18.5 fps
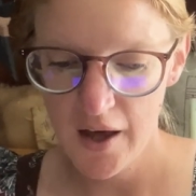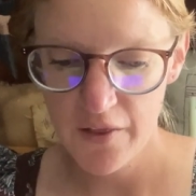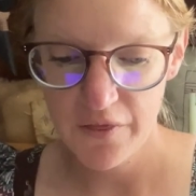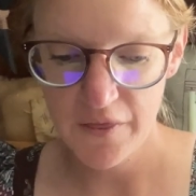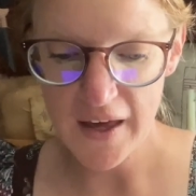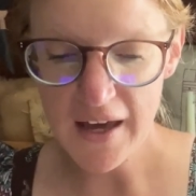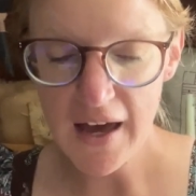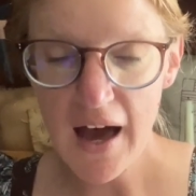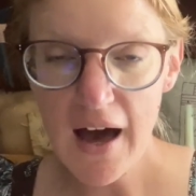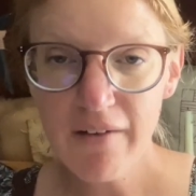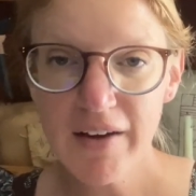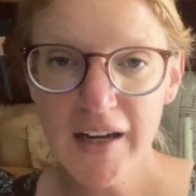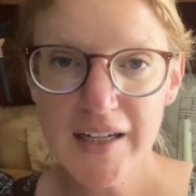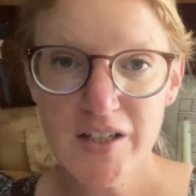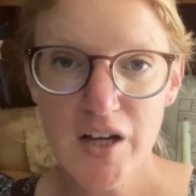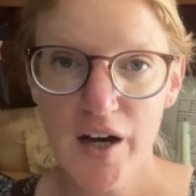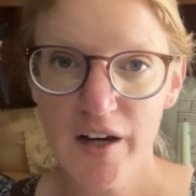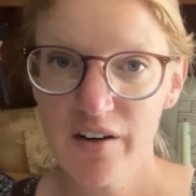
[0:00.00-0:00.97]
They have a
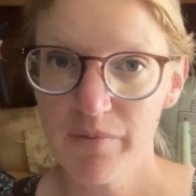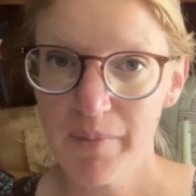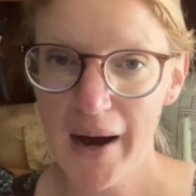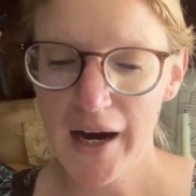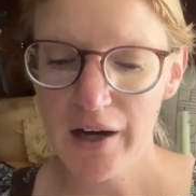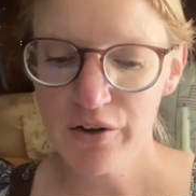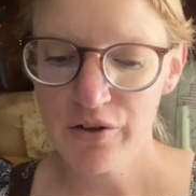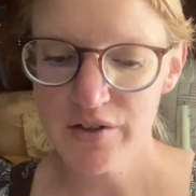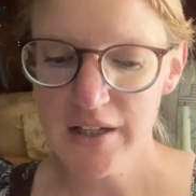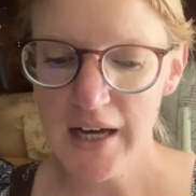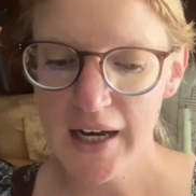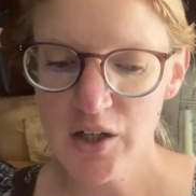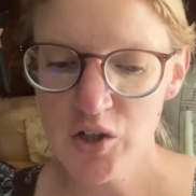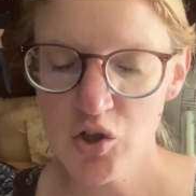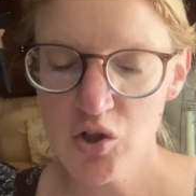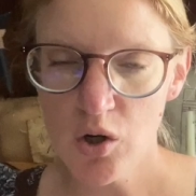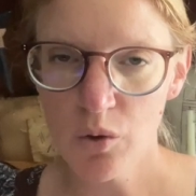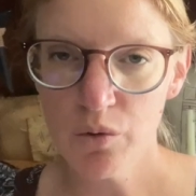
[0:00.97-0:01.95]
ton of patterns. I
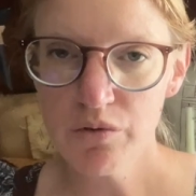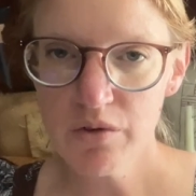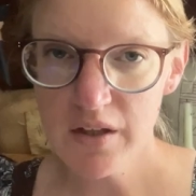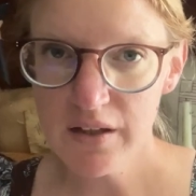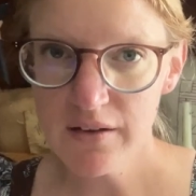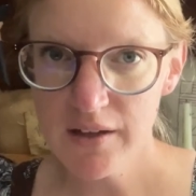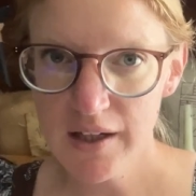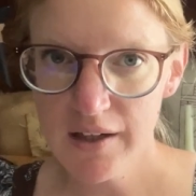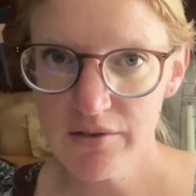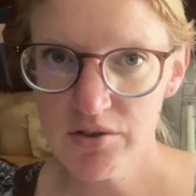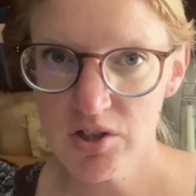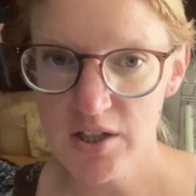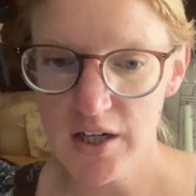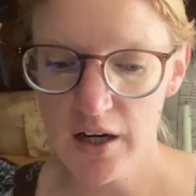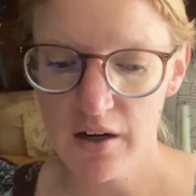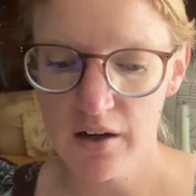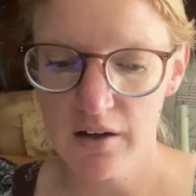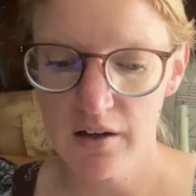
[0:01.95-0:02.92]
don't think that I've
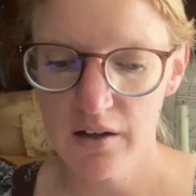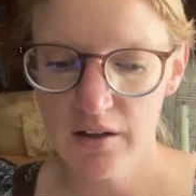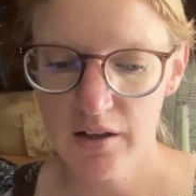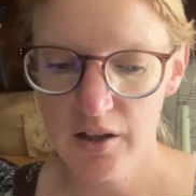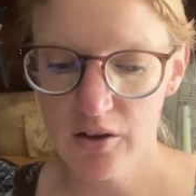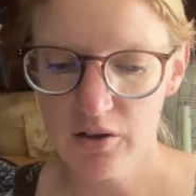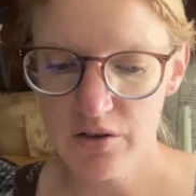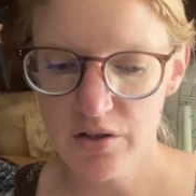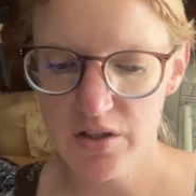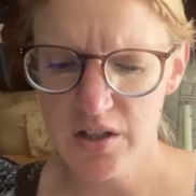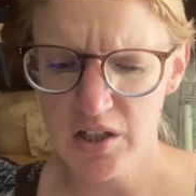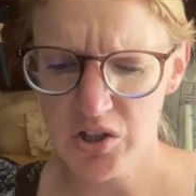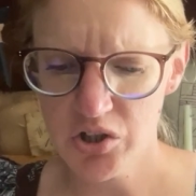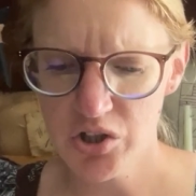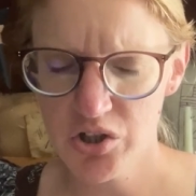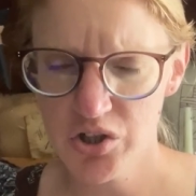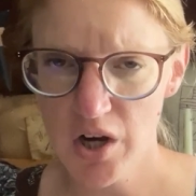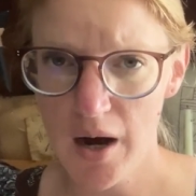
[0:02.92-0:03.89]
shared Little
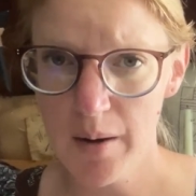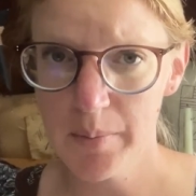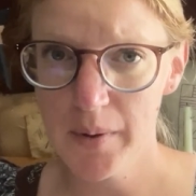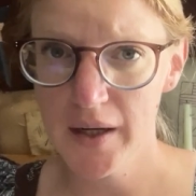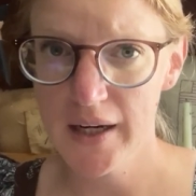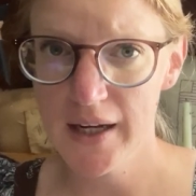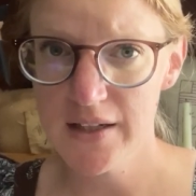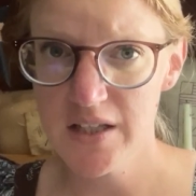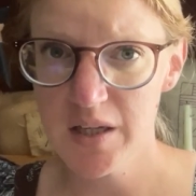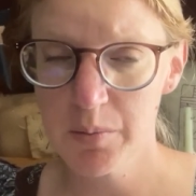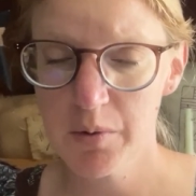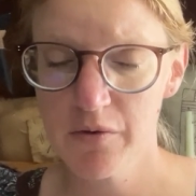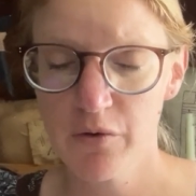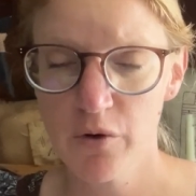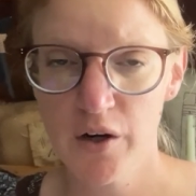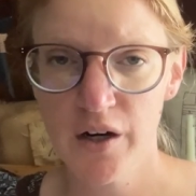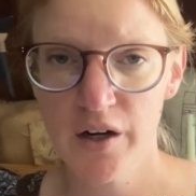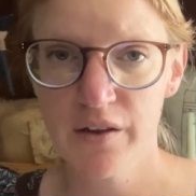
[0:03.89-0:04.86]
Stitcher Shop on Etsy
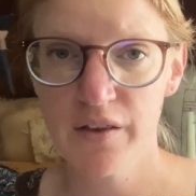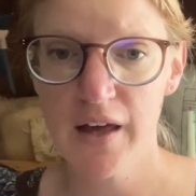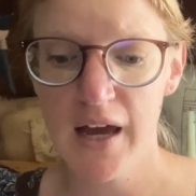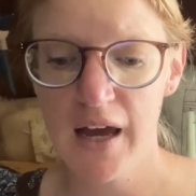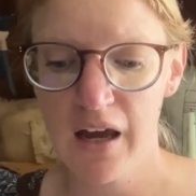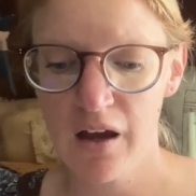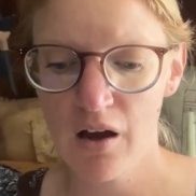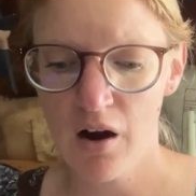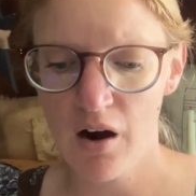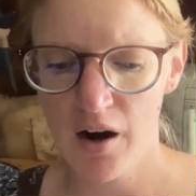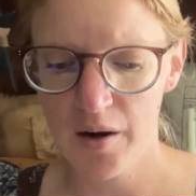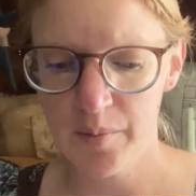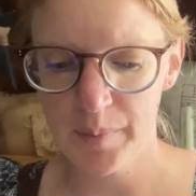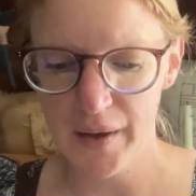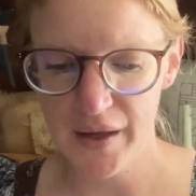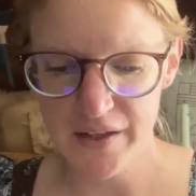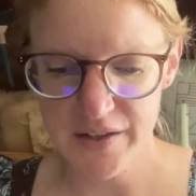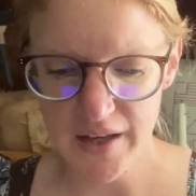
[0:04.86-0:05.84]
before. They are
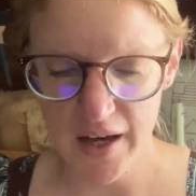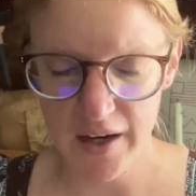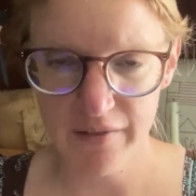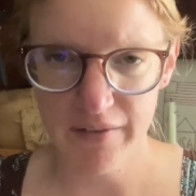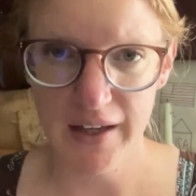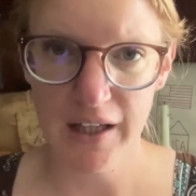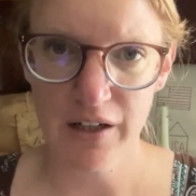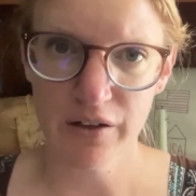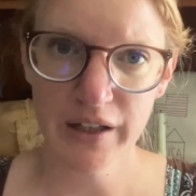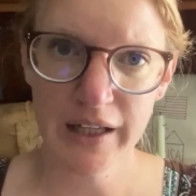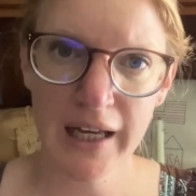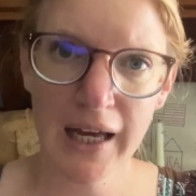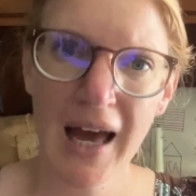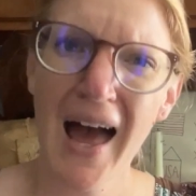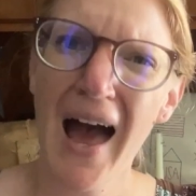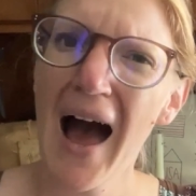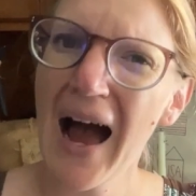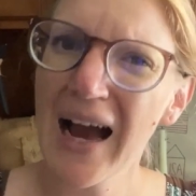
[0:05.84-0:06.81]
based out of Italy.
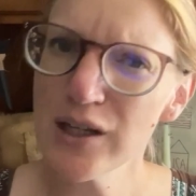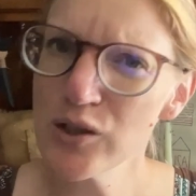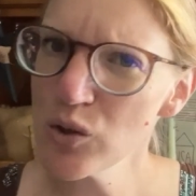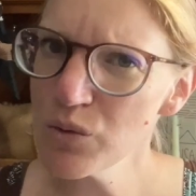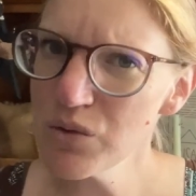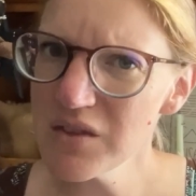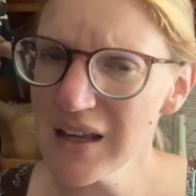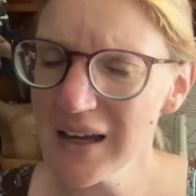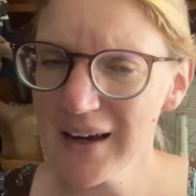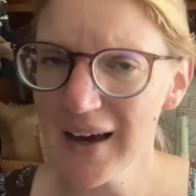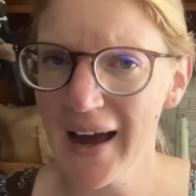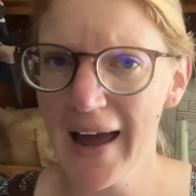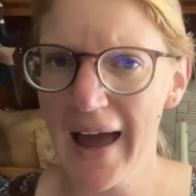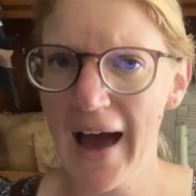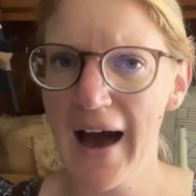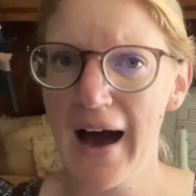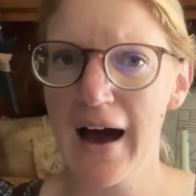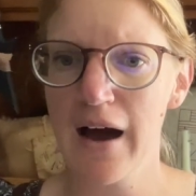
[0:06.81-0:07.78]
I don't think I
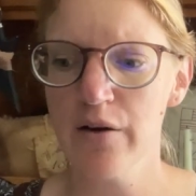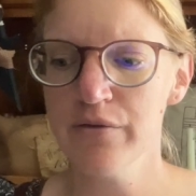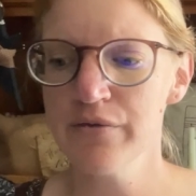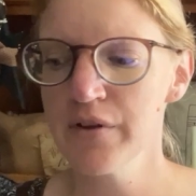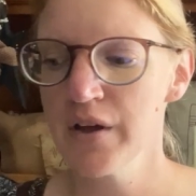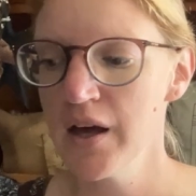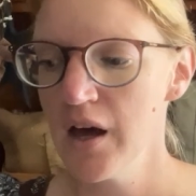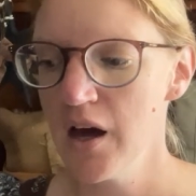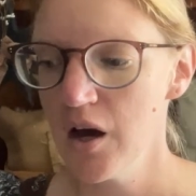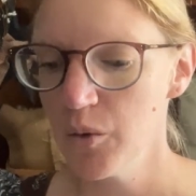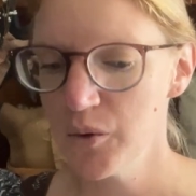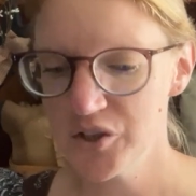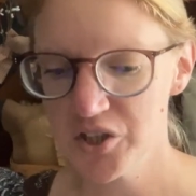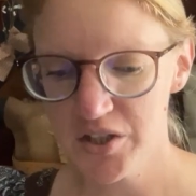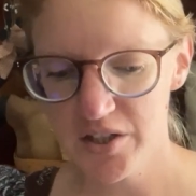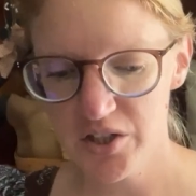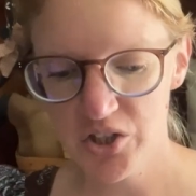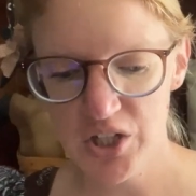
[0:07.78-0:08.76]
have, which
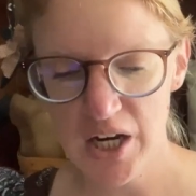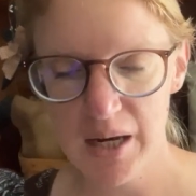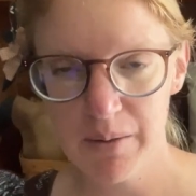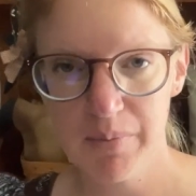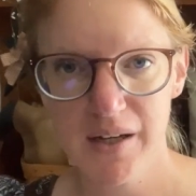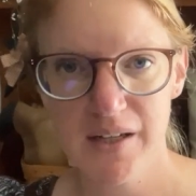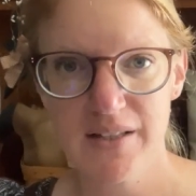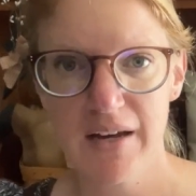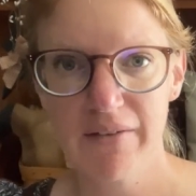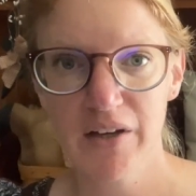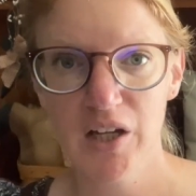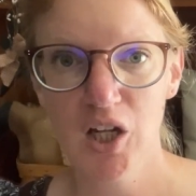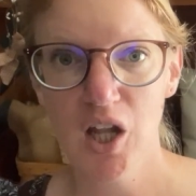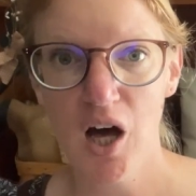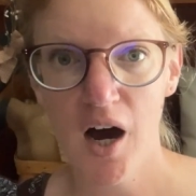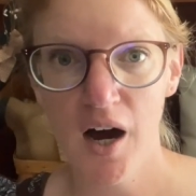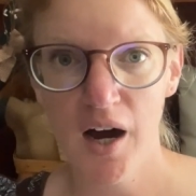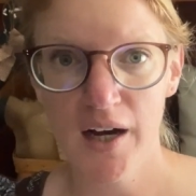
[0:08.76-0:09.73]
is a shame because they have a
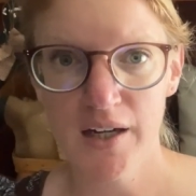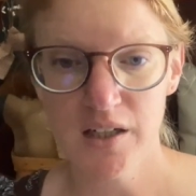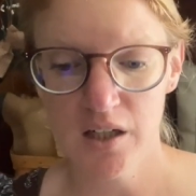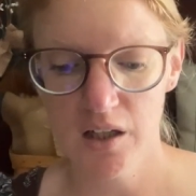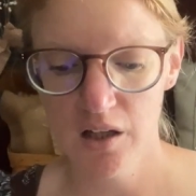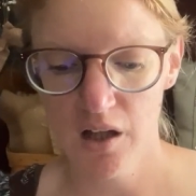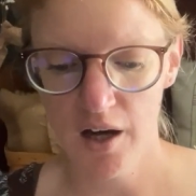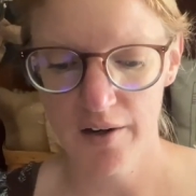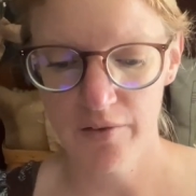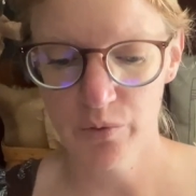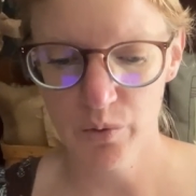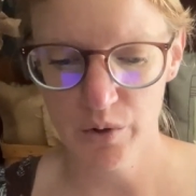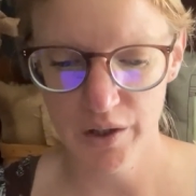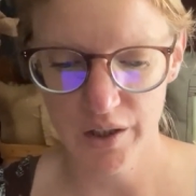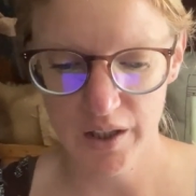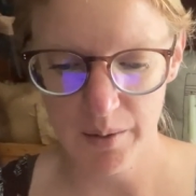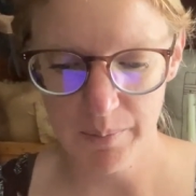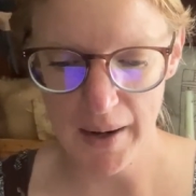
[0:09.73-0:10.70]
lot of
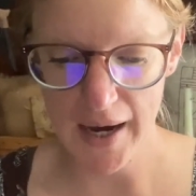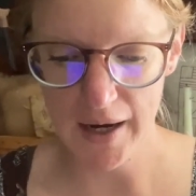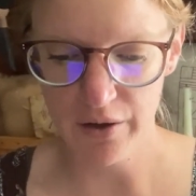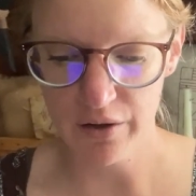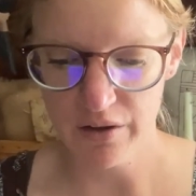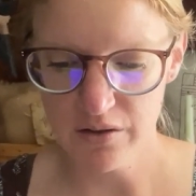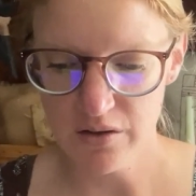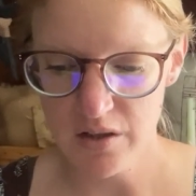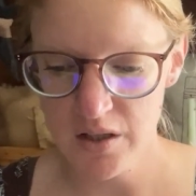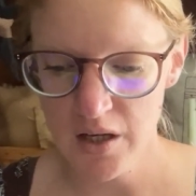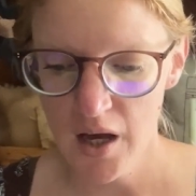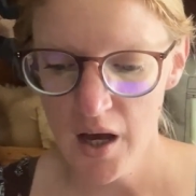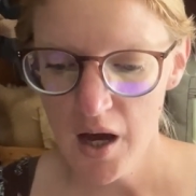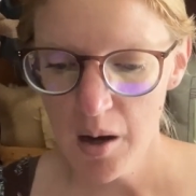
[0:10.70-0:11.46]
really good patterns.